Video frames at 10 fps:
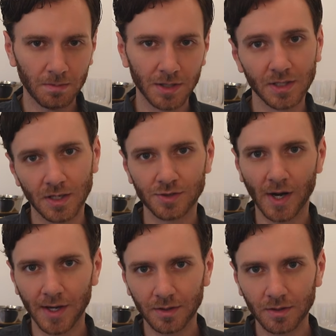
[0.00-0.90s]
be in a
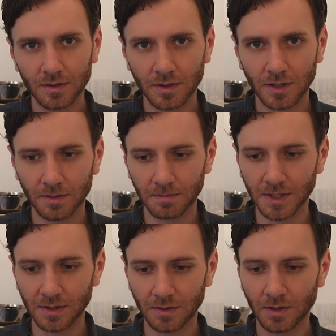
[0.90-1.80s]
triangle and
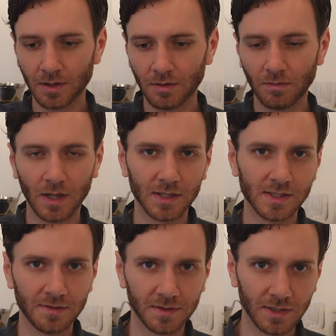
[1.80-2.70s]
be
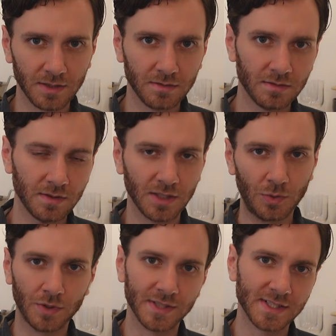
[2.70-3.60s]
relatively
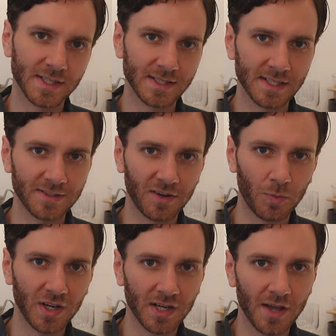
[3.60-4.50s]
equal distances from
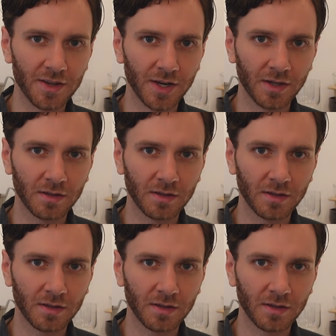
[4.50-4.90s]
one another.